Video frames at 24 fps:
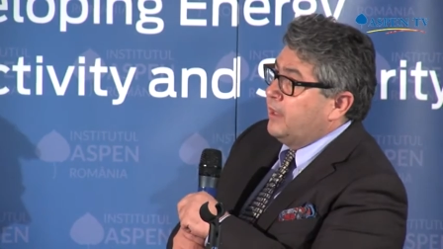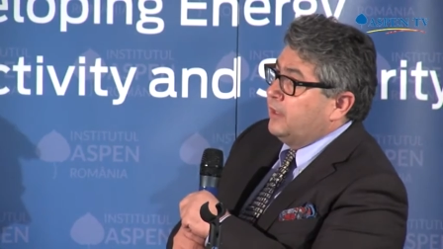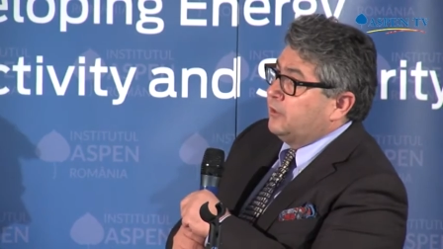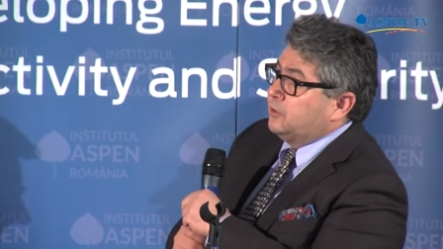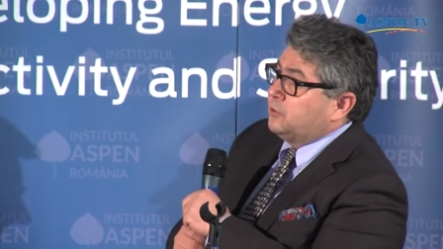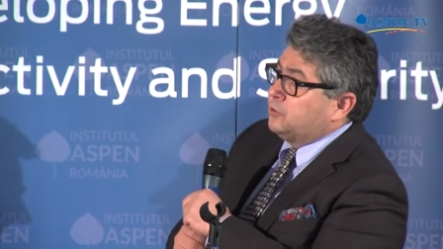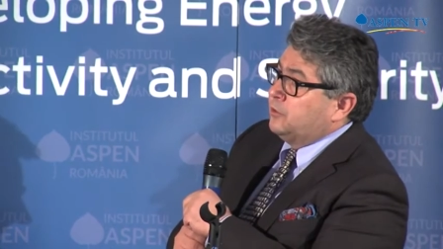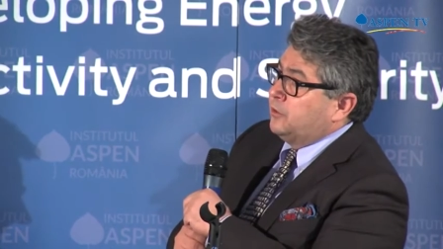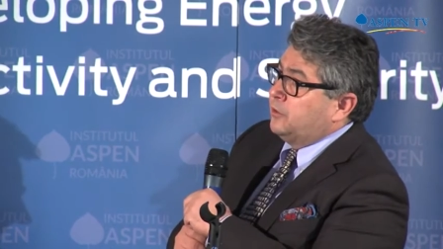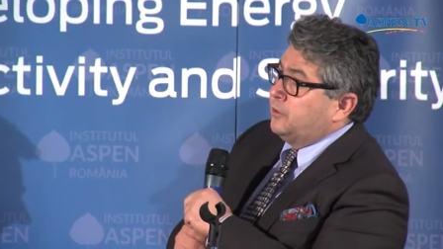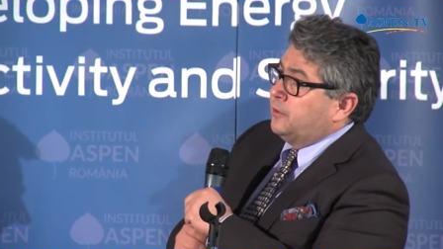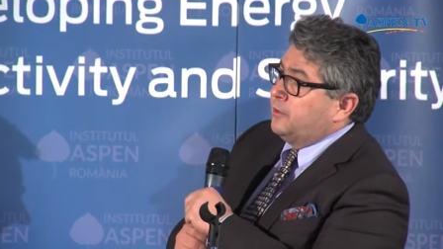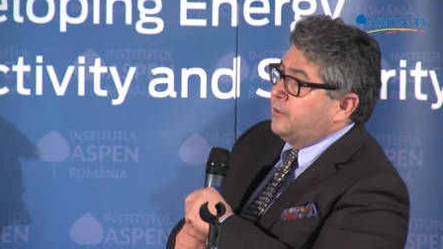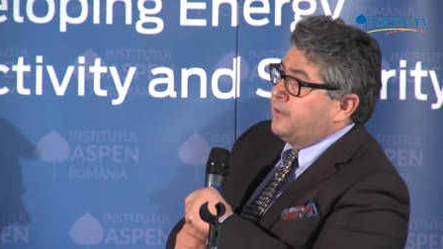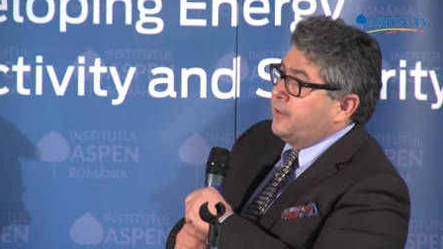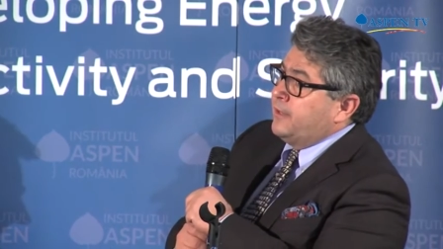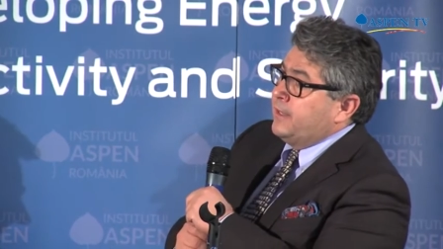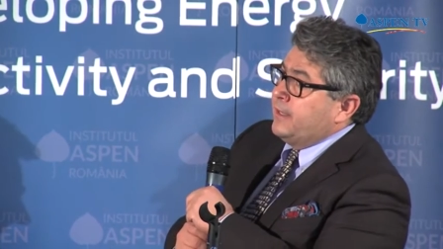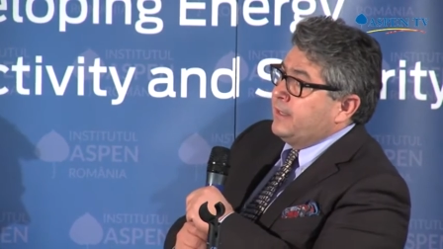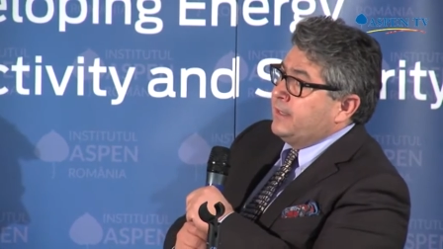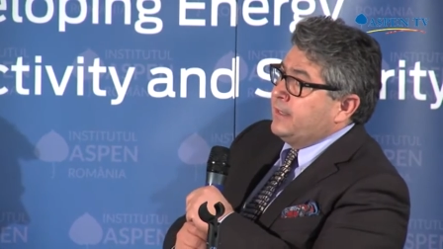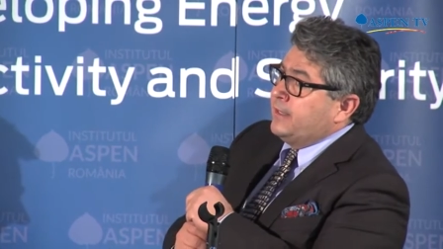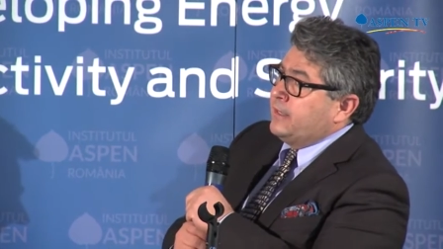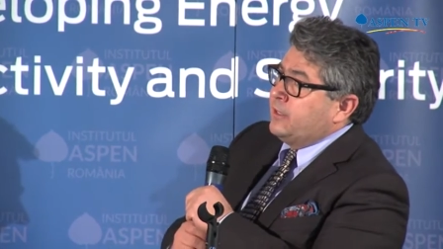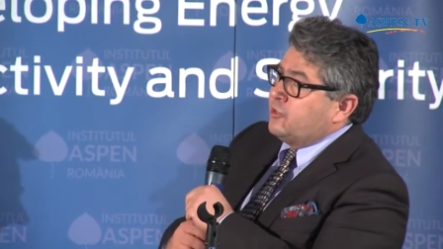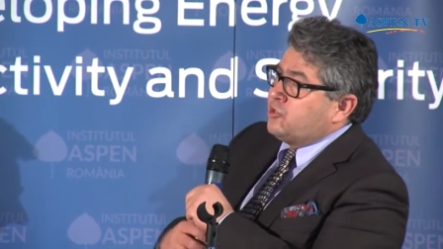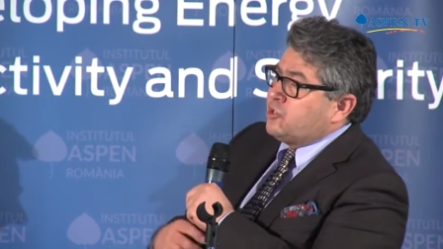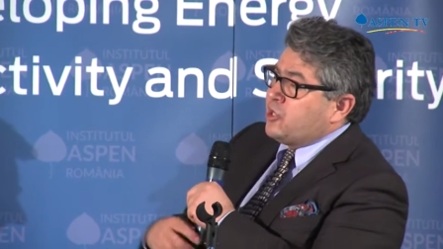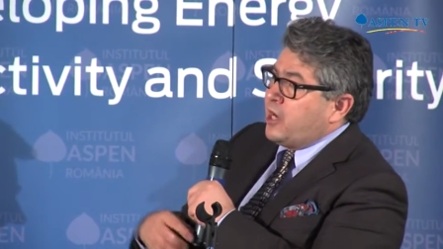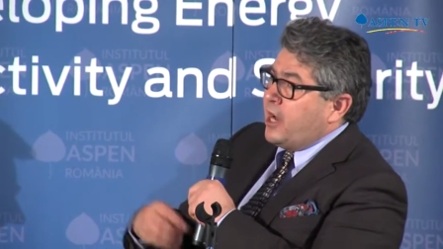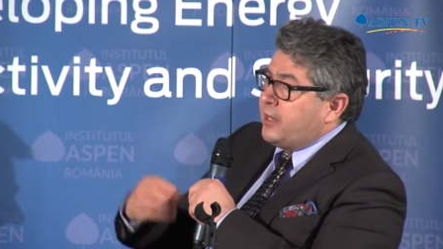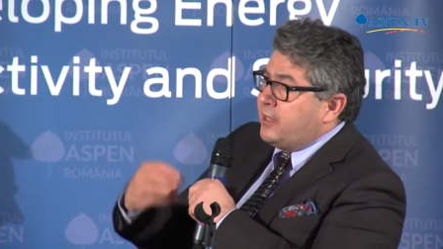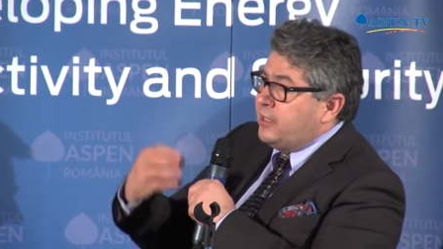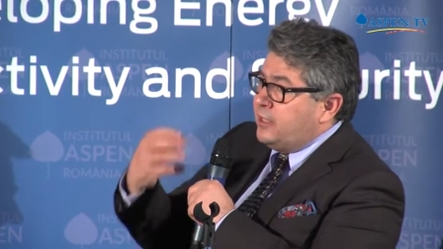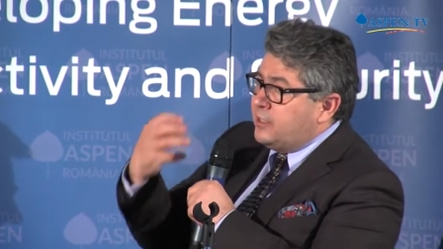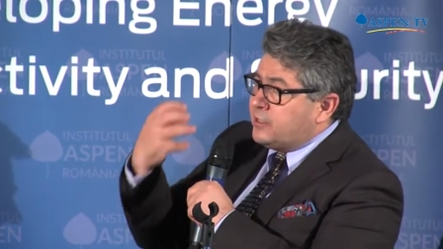So the
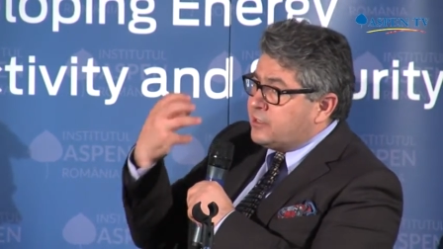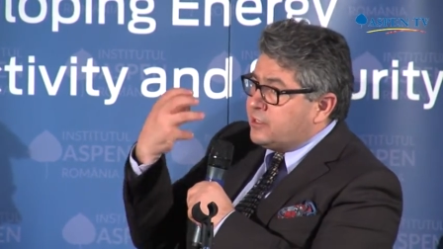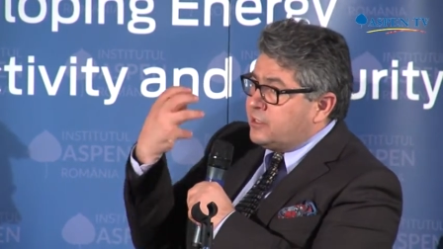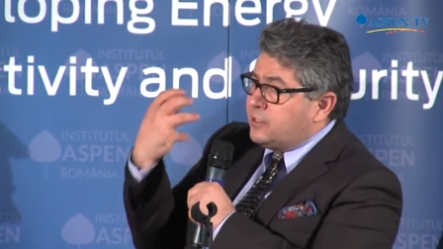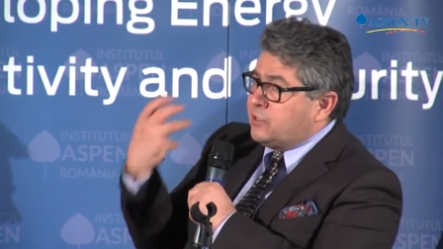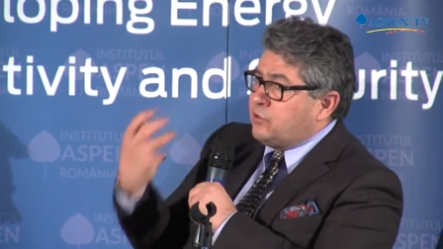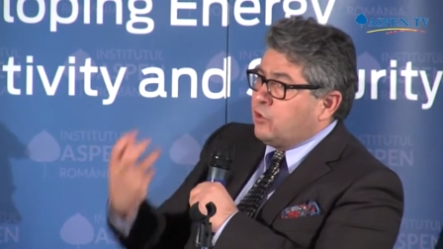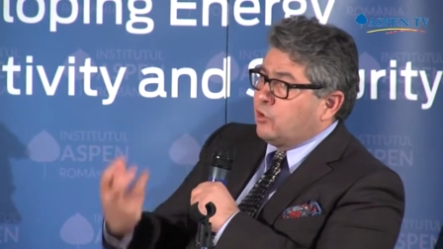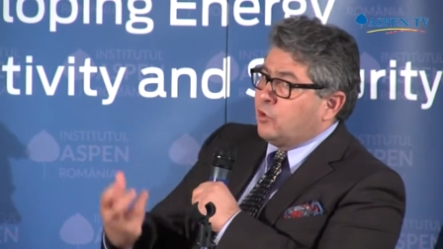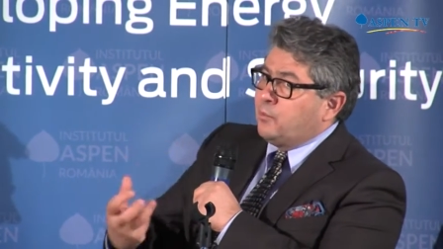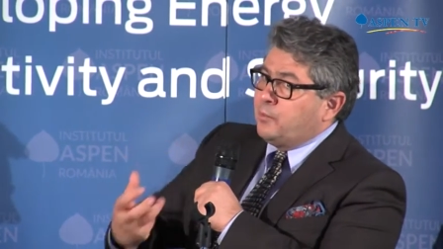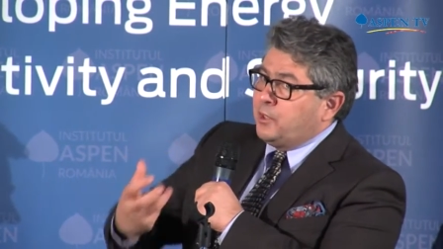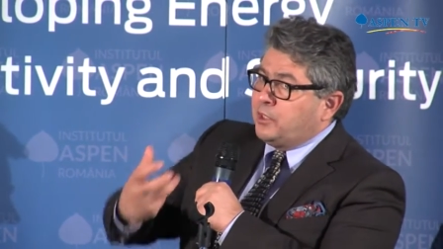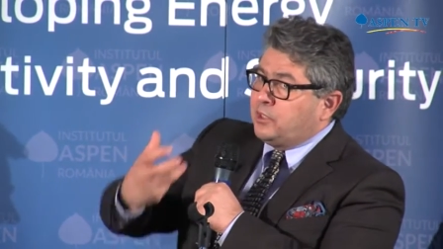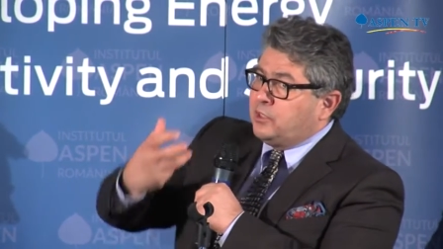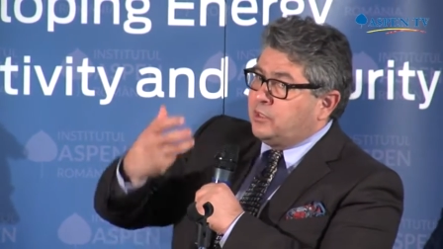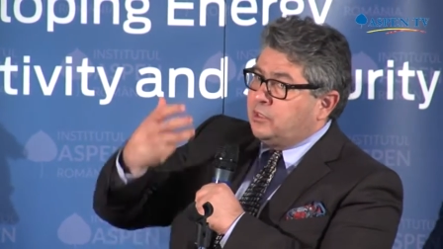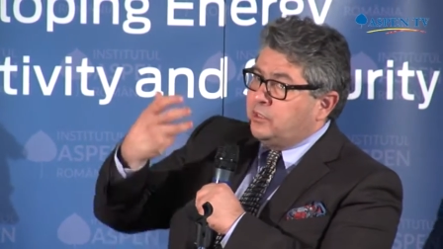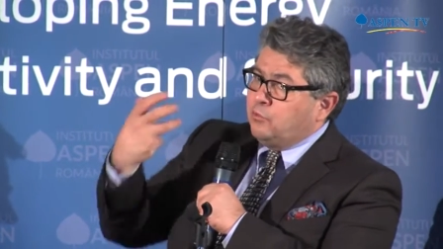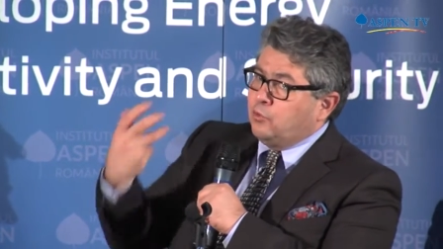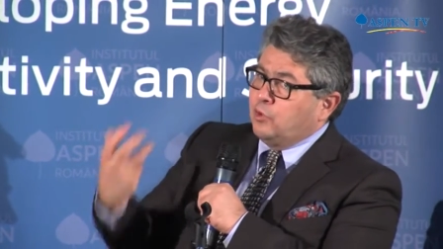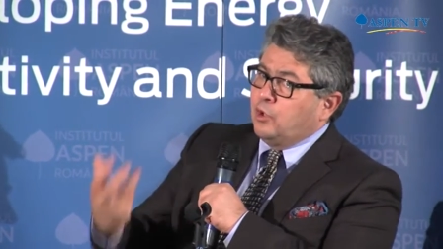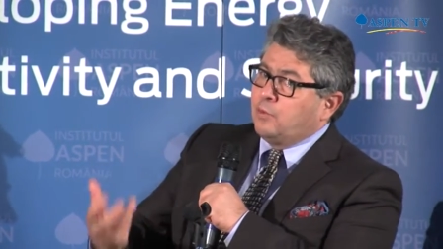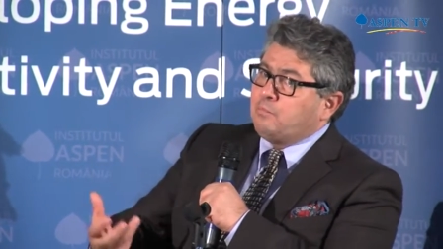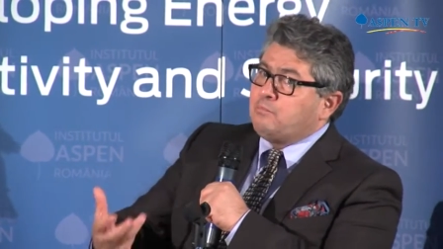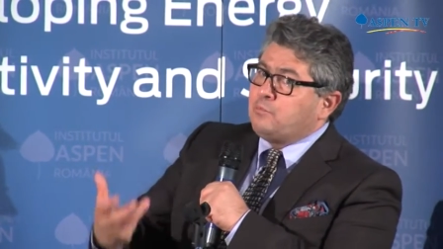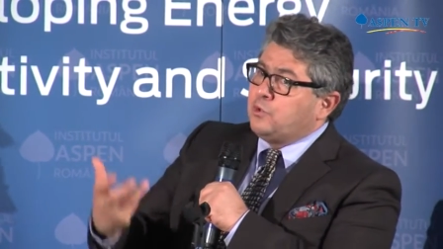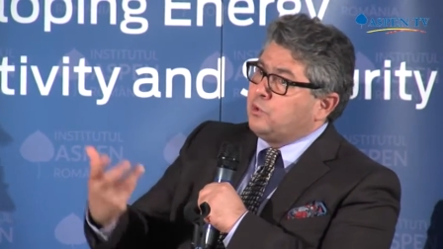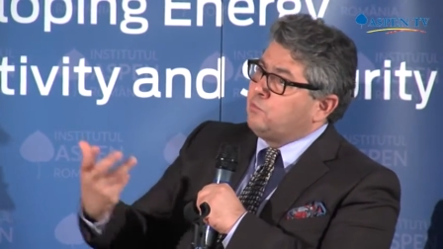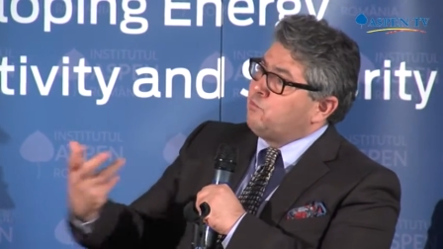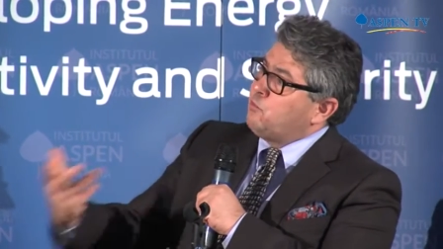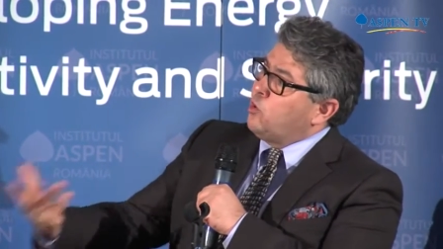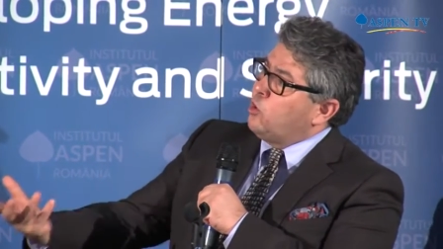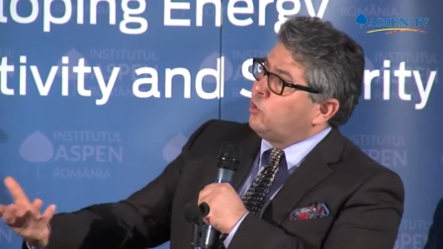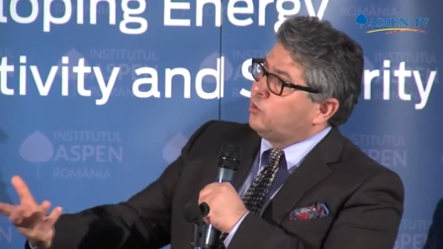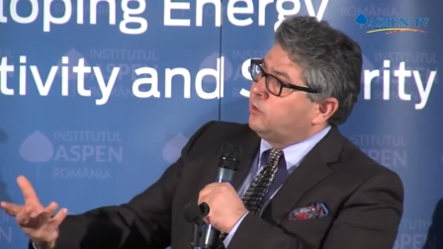Chinese economic
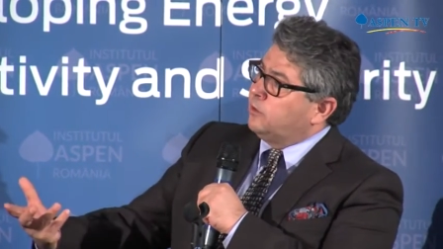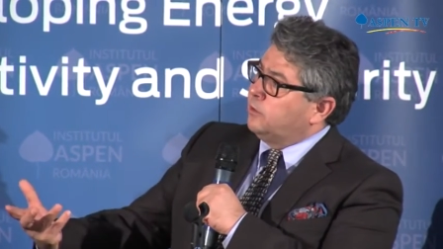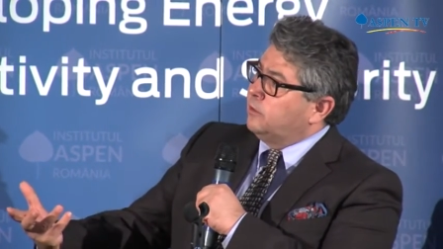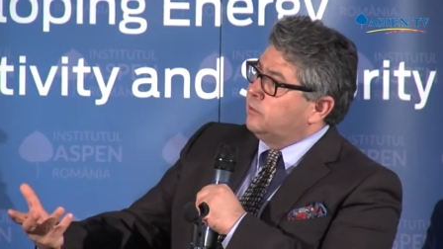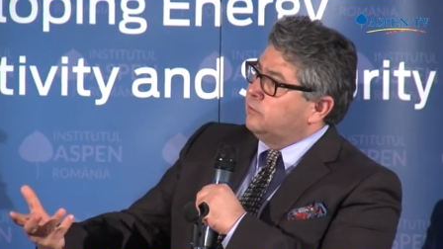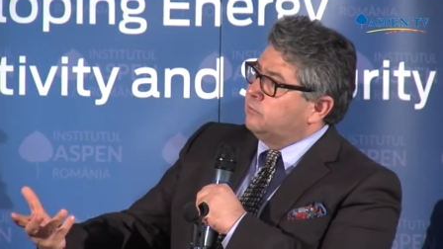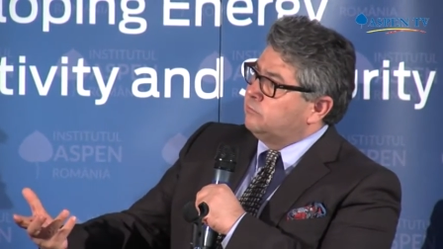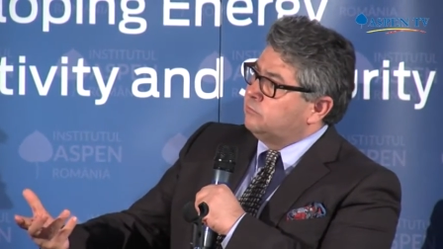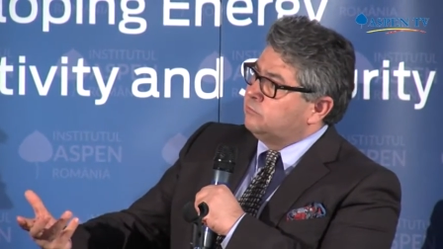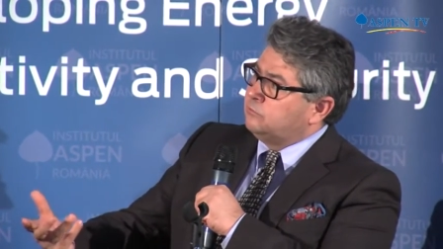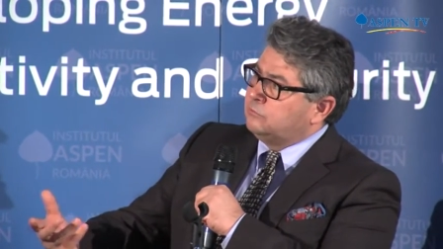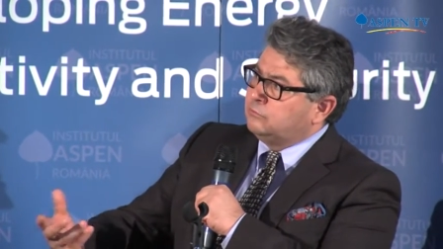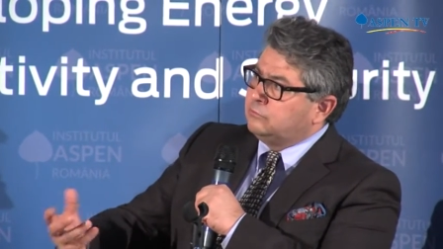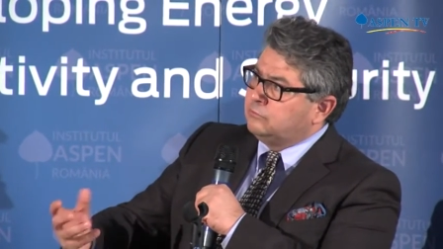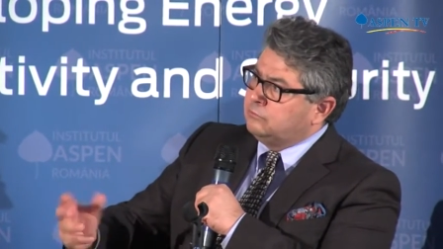development model